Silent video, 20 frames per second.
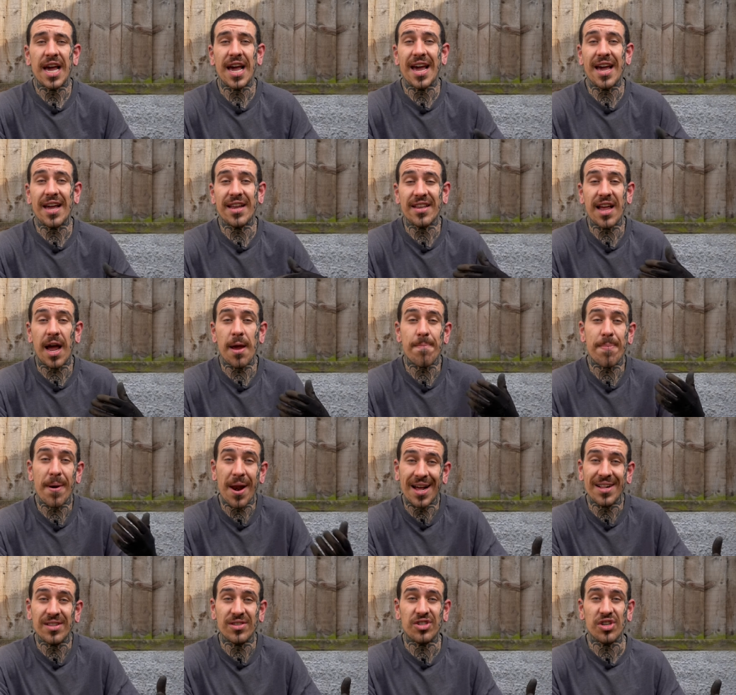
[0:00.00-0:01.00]
and I
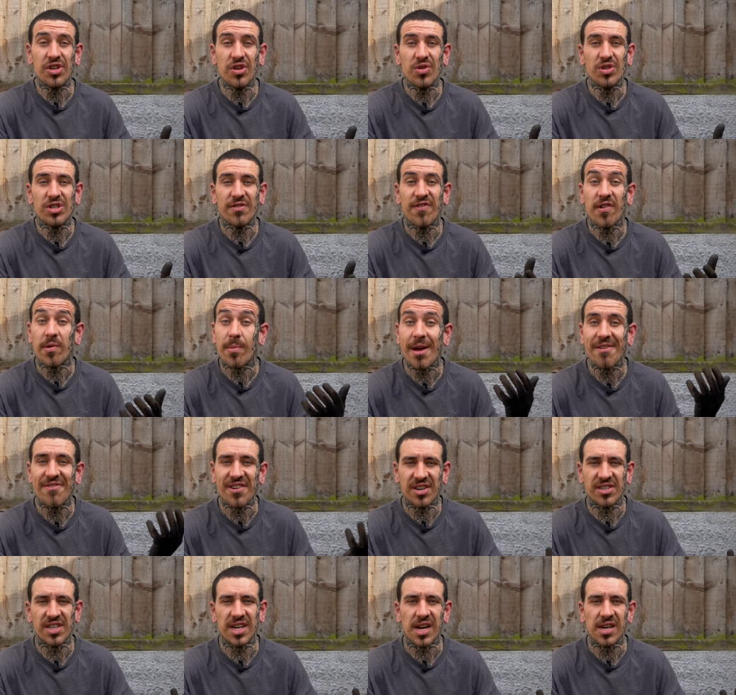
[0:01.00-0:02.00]
plan to use for my
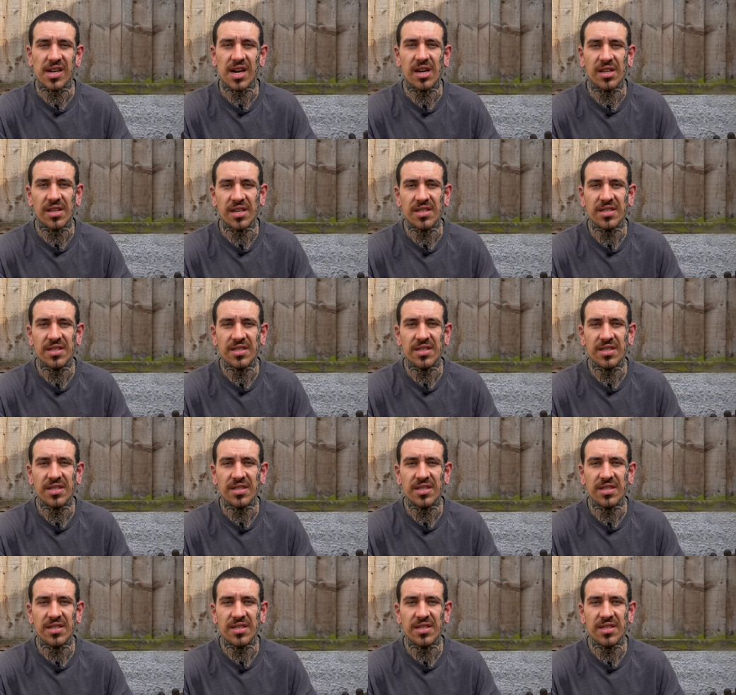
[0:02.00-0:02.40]
vertical garden.